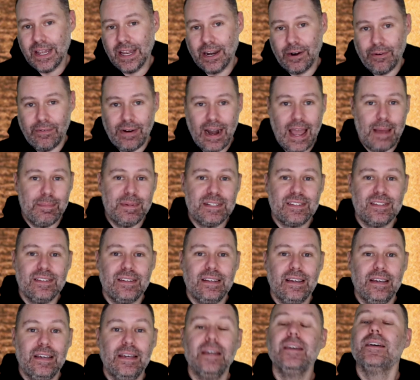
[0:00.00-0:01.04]
Grab it
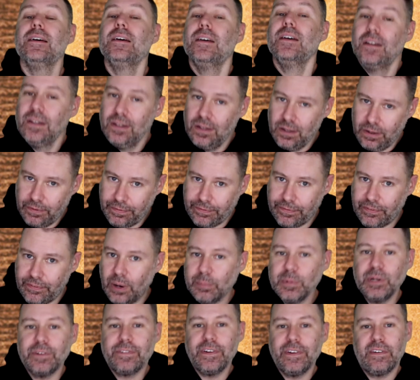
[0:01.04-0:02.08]
today from
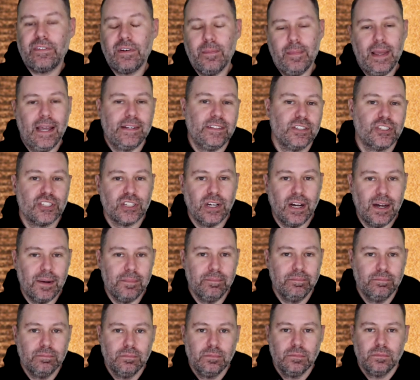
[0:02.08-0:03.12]
your favorite magic shop,
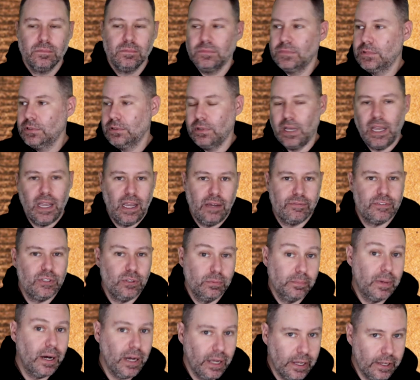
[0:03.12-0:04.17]
well, after you
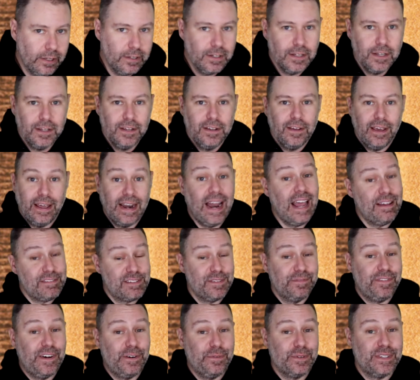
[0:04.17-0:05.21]
buy it, and have some
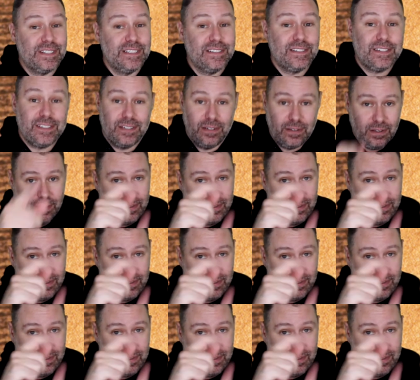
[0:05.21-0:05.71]
fun with it.